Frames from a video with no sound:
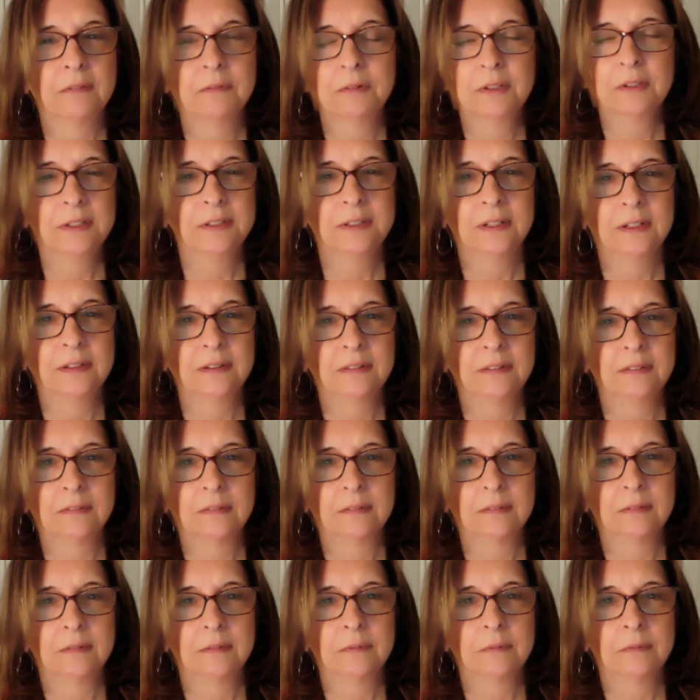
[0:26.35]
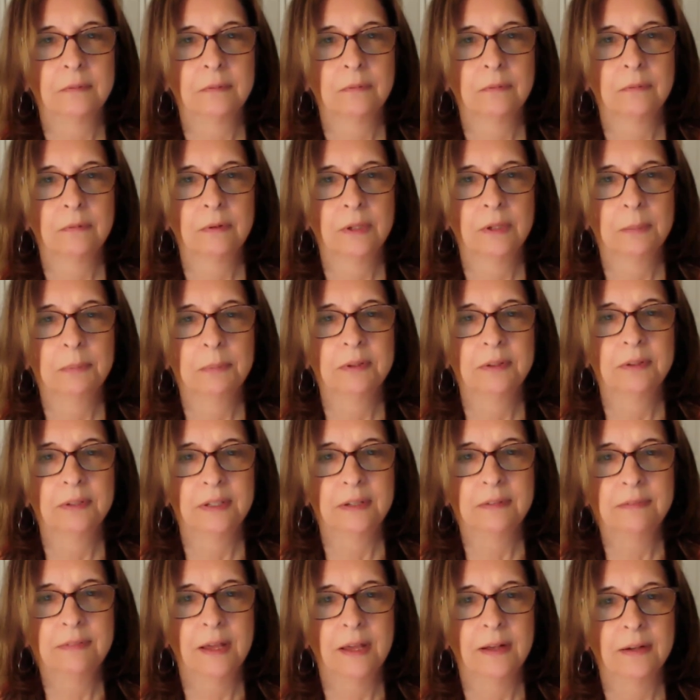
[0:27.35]
I really didn't really
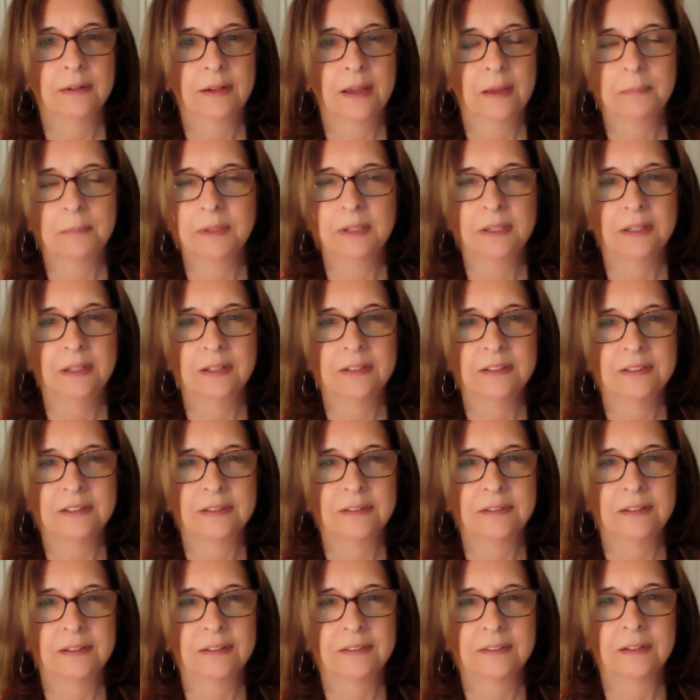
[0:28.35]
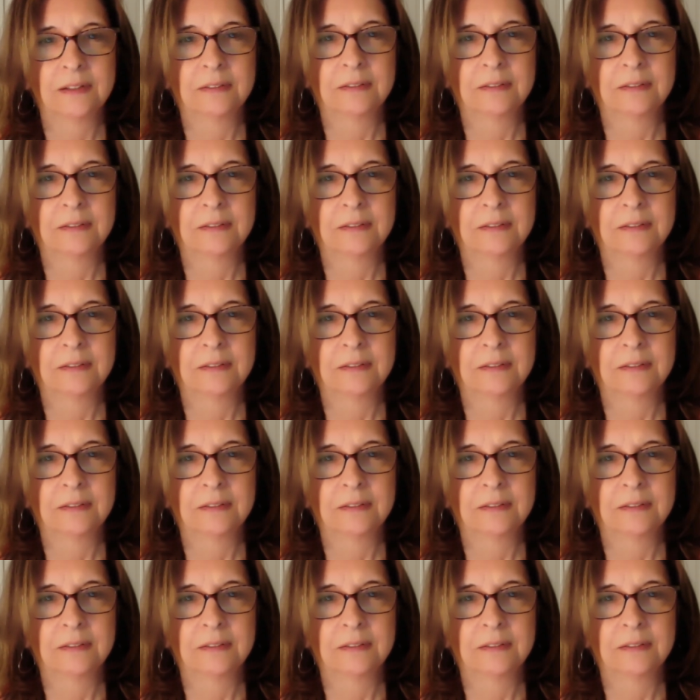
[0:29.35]
believe that coming into this.